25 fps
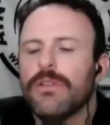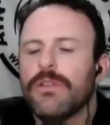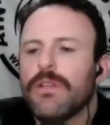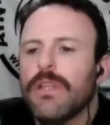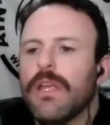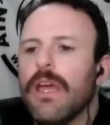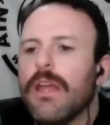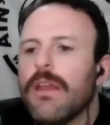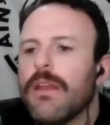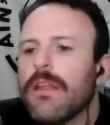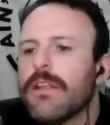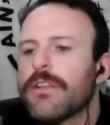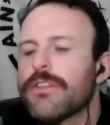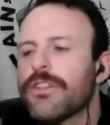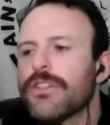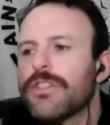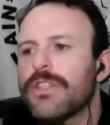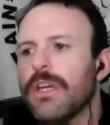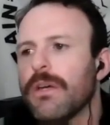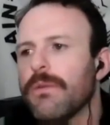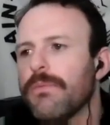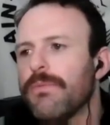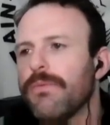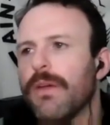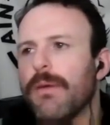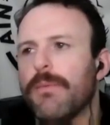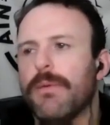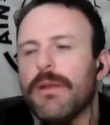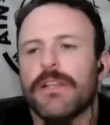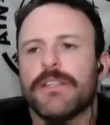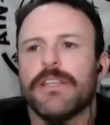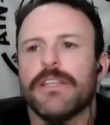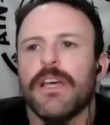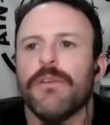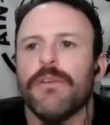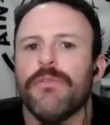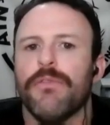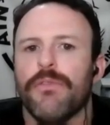absolutely, and it's just help. I mean,
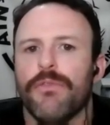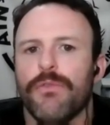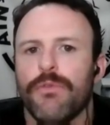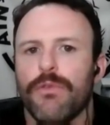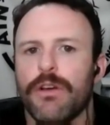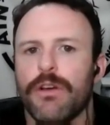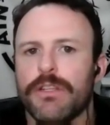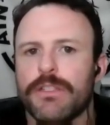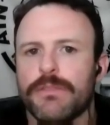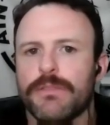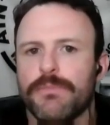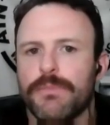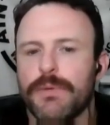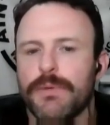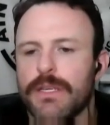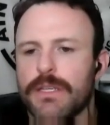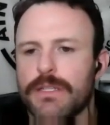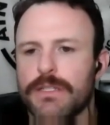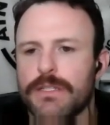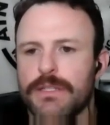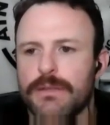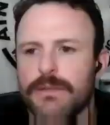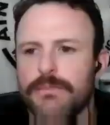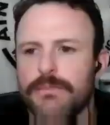it's helpful for us because it